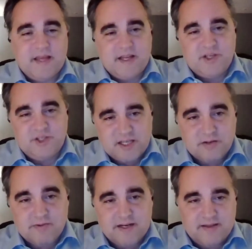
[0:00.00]
that
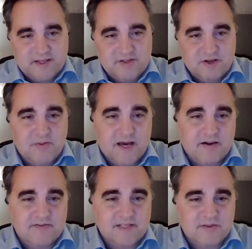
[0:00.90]
generated the sort of
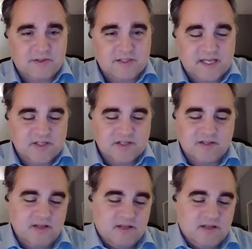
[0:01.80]
pattern of centralization.